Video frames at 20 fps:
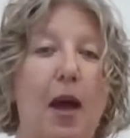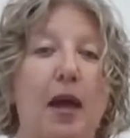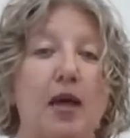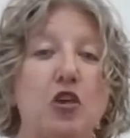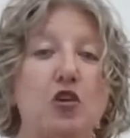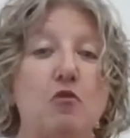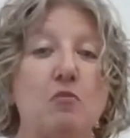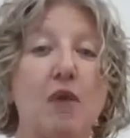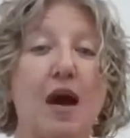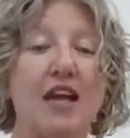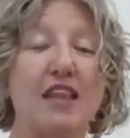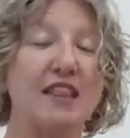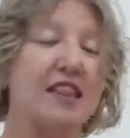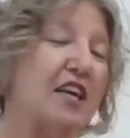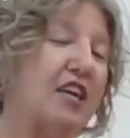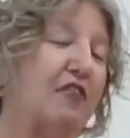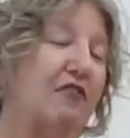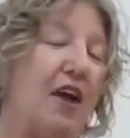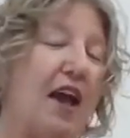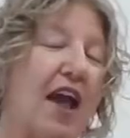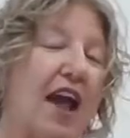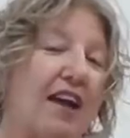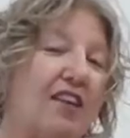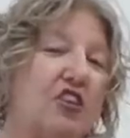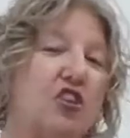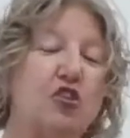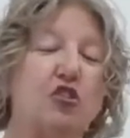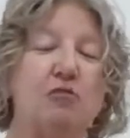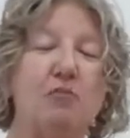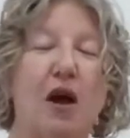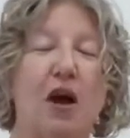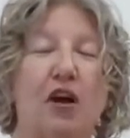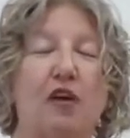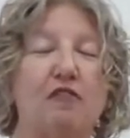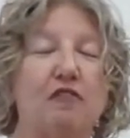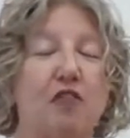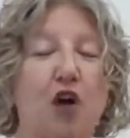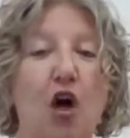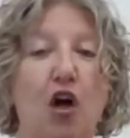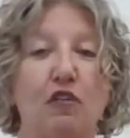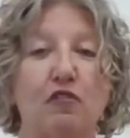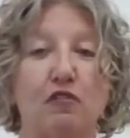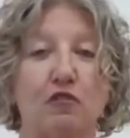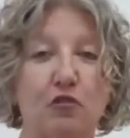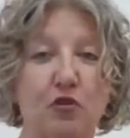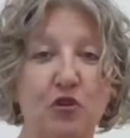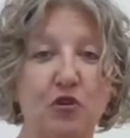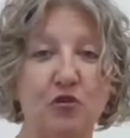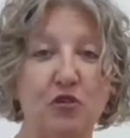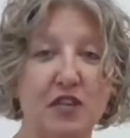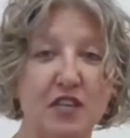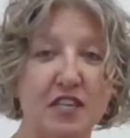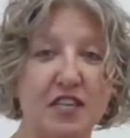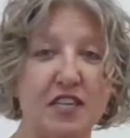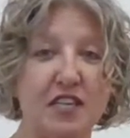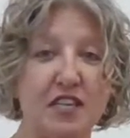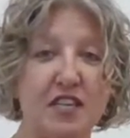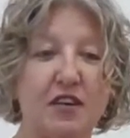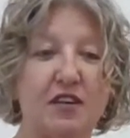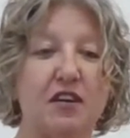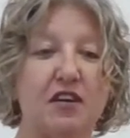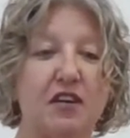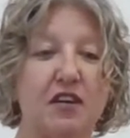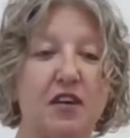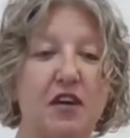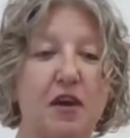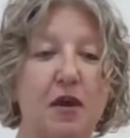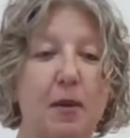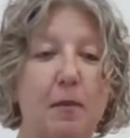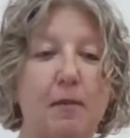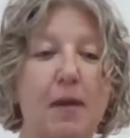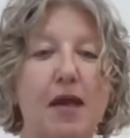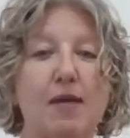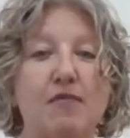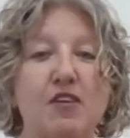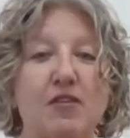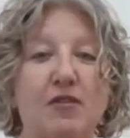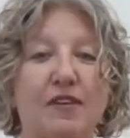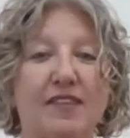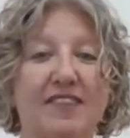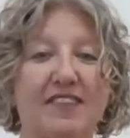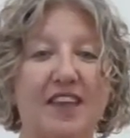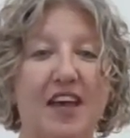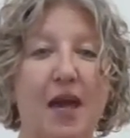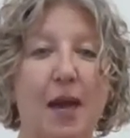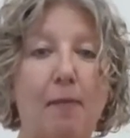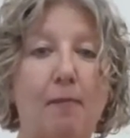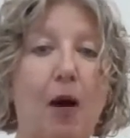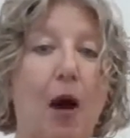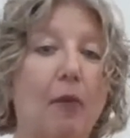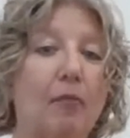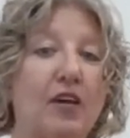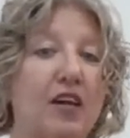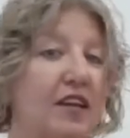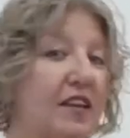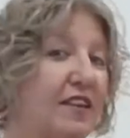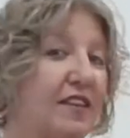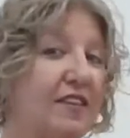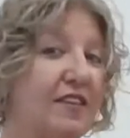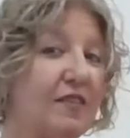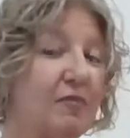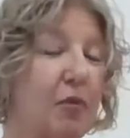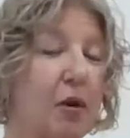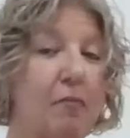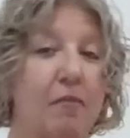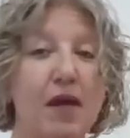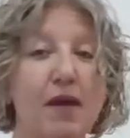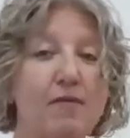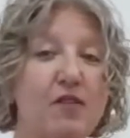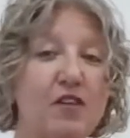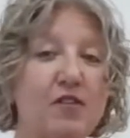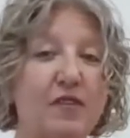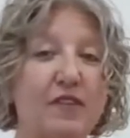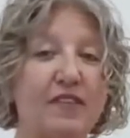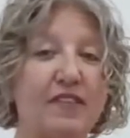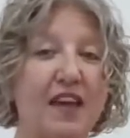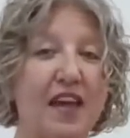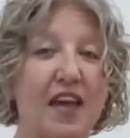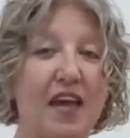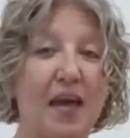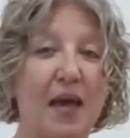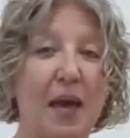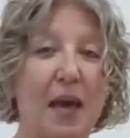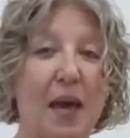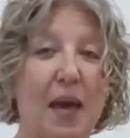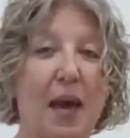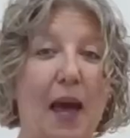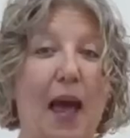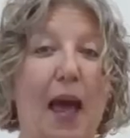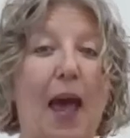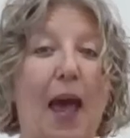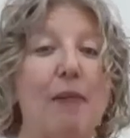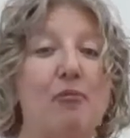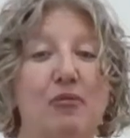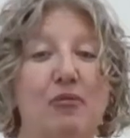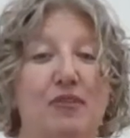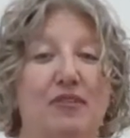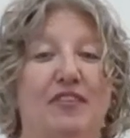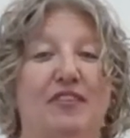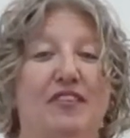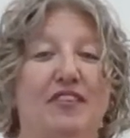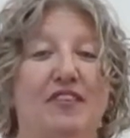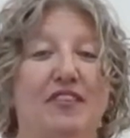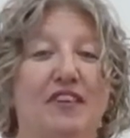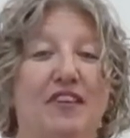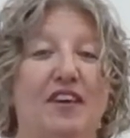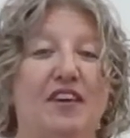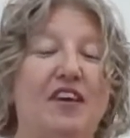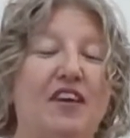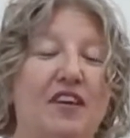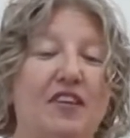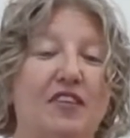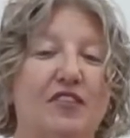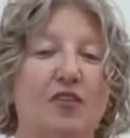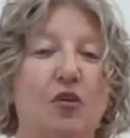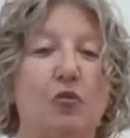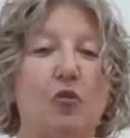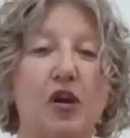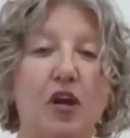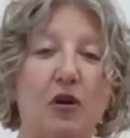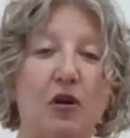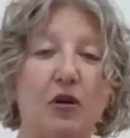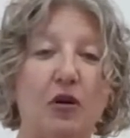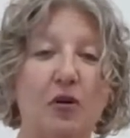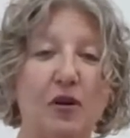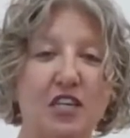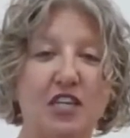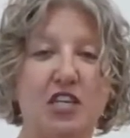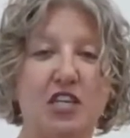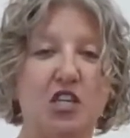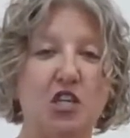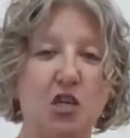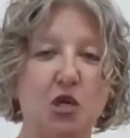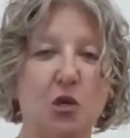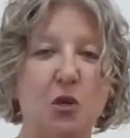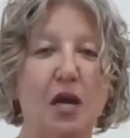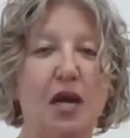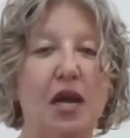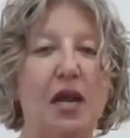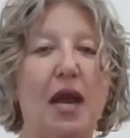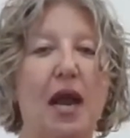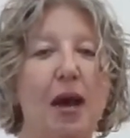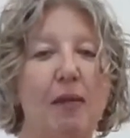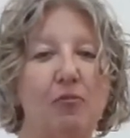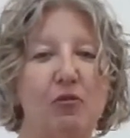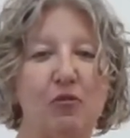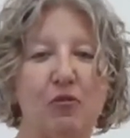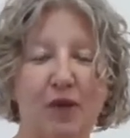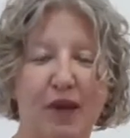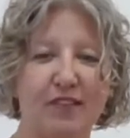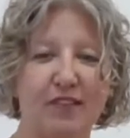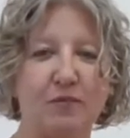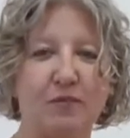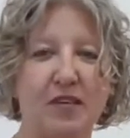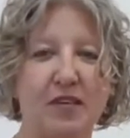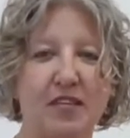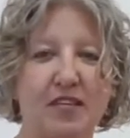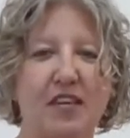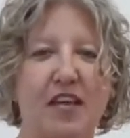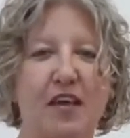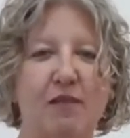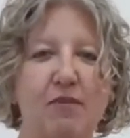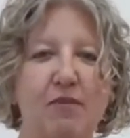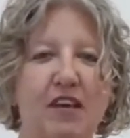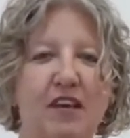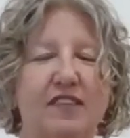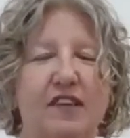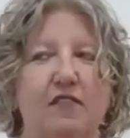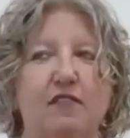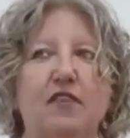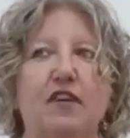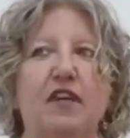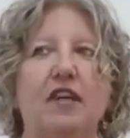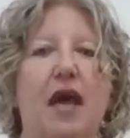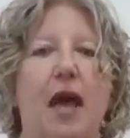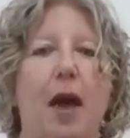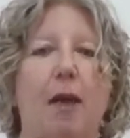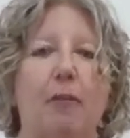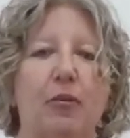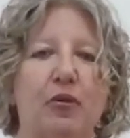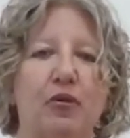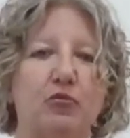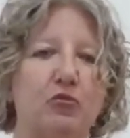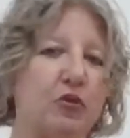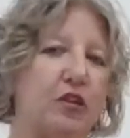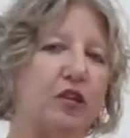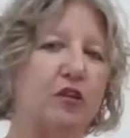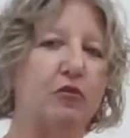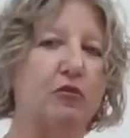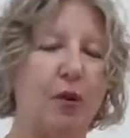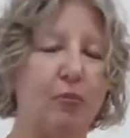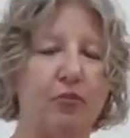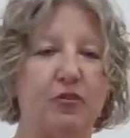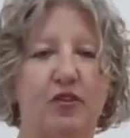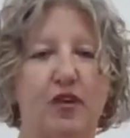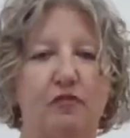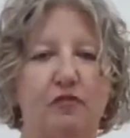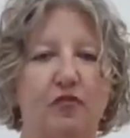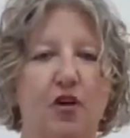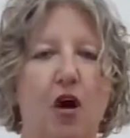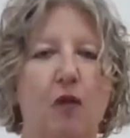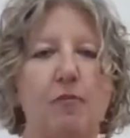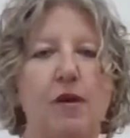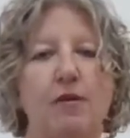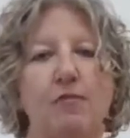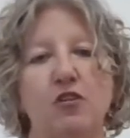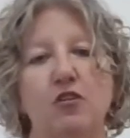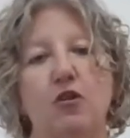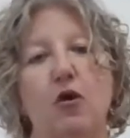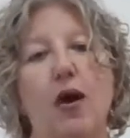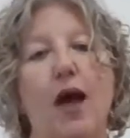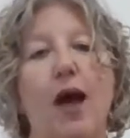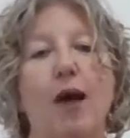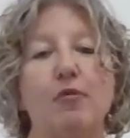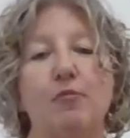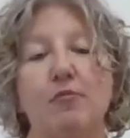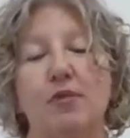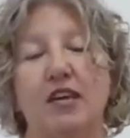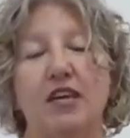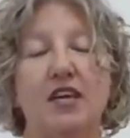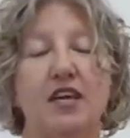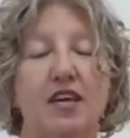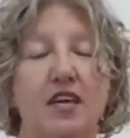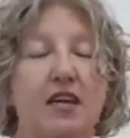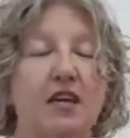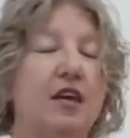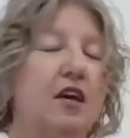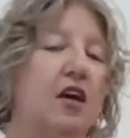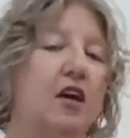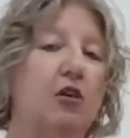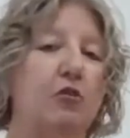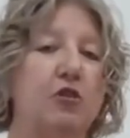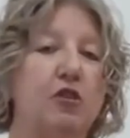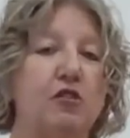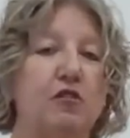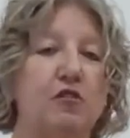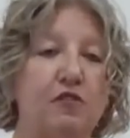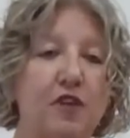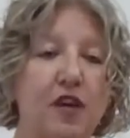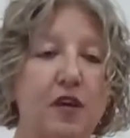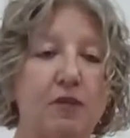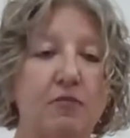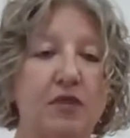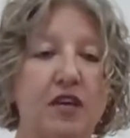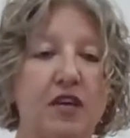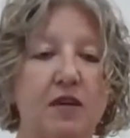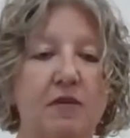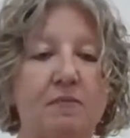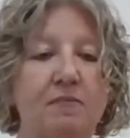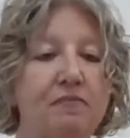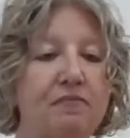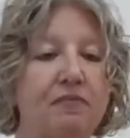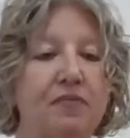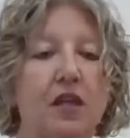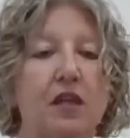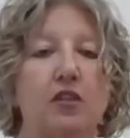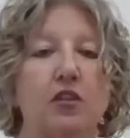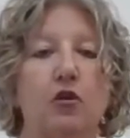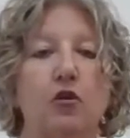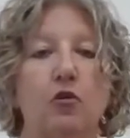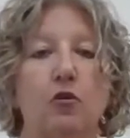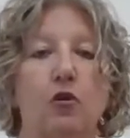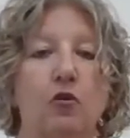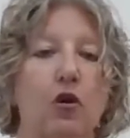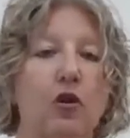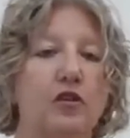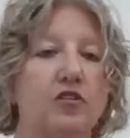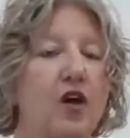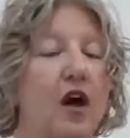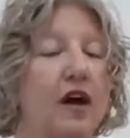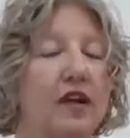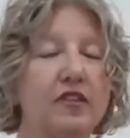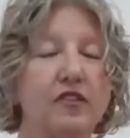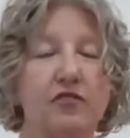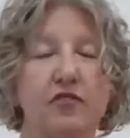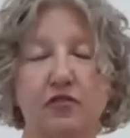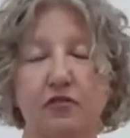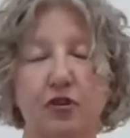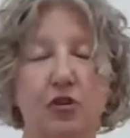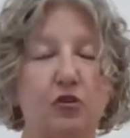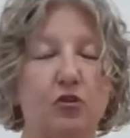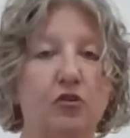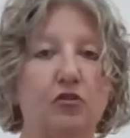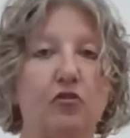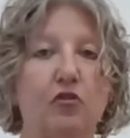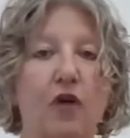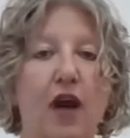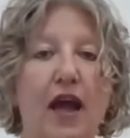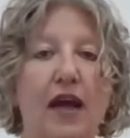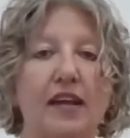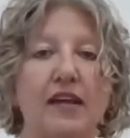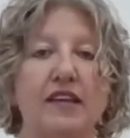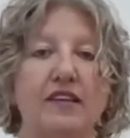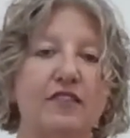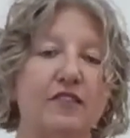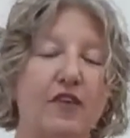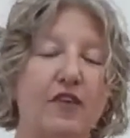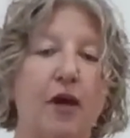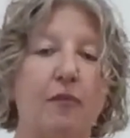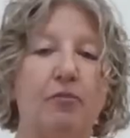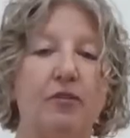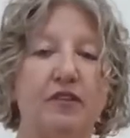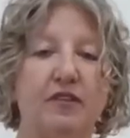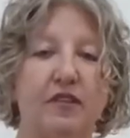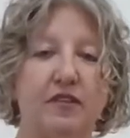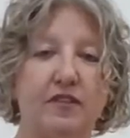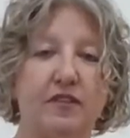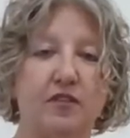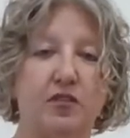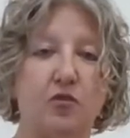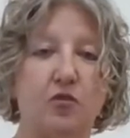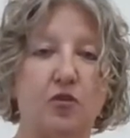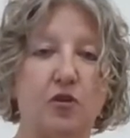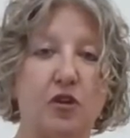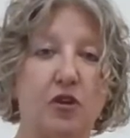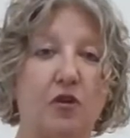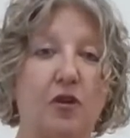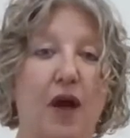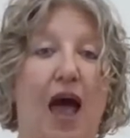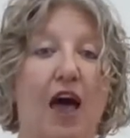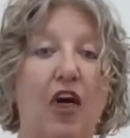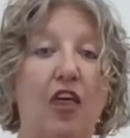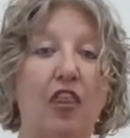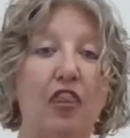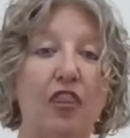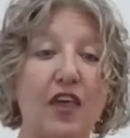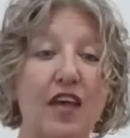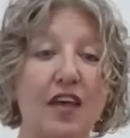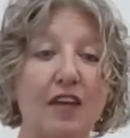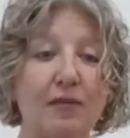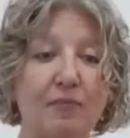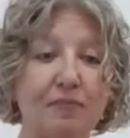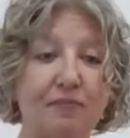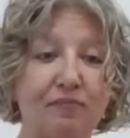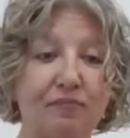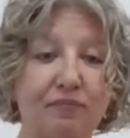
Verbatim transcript: You might think if I asked you about a fall fruit, maybe you'd say pumpkins, but maybe you'd say apples. So we are going to do an apple recipe today because I feel like apples really represent fall. Maybe you go apple picking, with your family. There are tons of different cool varieties of apples at the store. They're healthy.